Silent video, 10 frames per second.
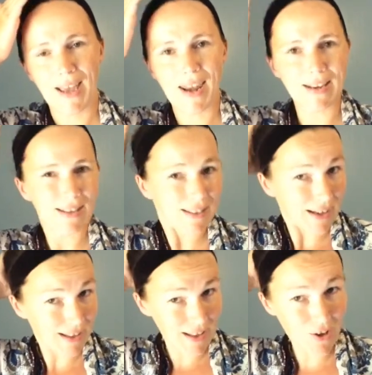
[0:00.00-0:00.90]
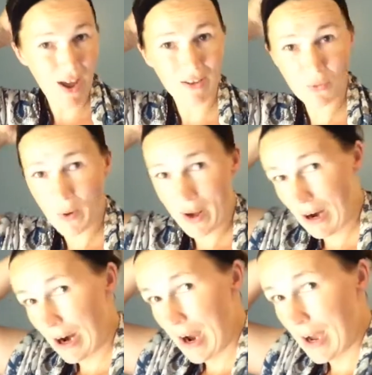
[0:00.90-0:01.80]
I didn't like it that you had to
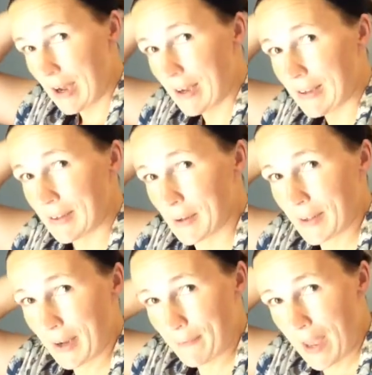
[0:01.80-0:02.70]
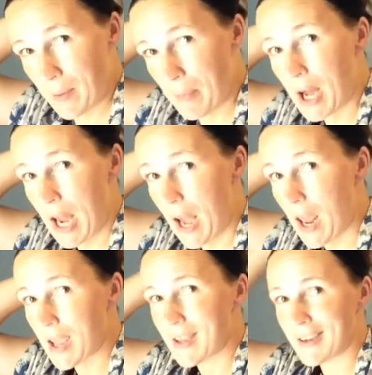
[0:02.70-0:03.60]
wear like a fake bun
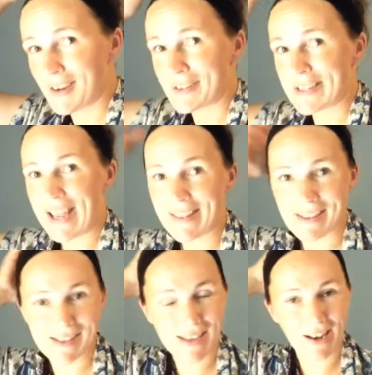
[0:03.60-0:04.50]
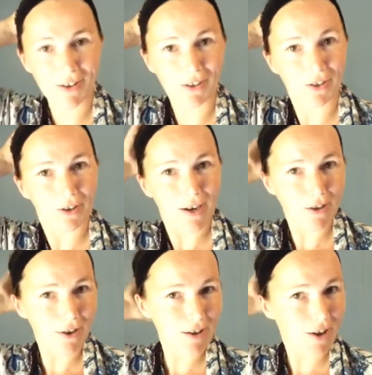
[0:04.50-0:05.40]
you know, to get the style to look
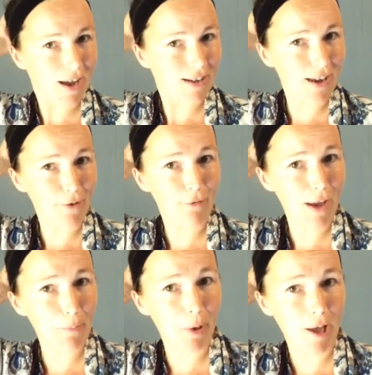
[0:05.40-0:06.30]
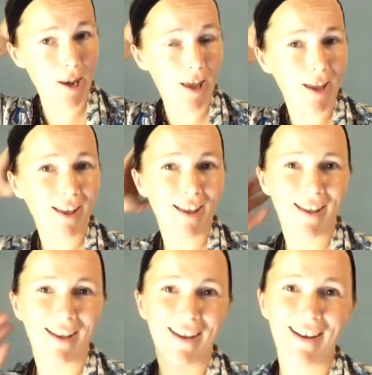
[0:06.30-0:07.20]
right, you had to get a fake bun,
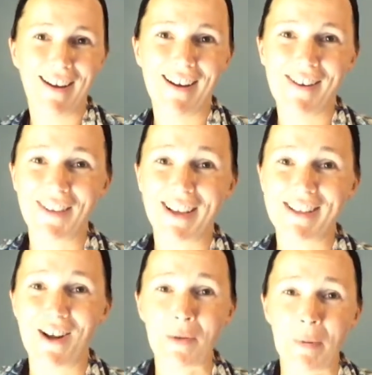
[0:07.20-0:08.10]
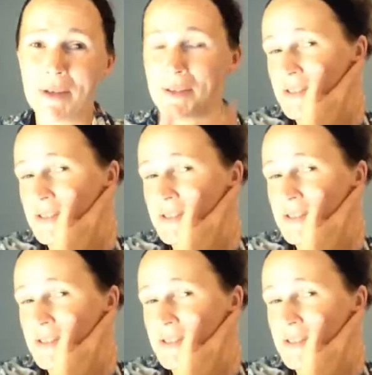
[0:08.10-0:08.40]
like a sock bun or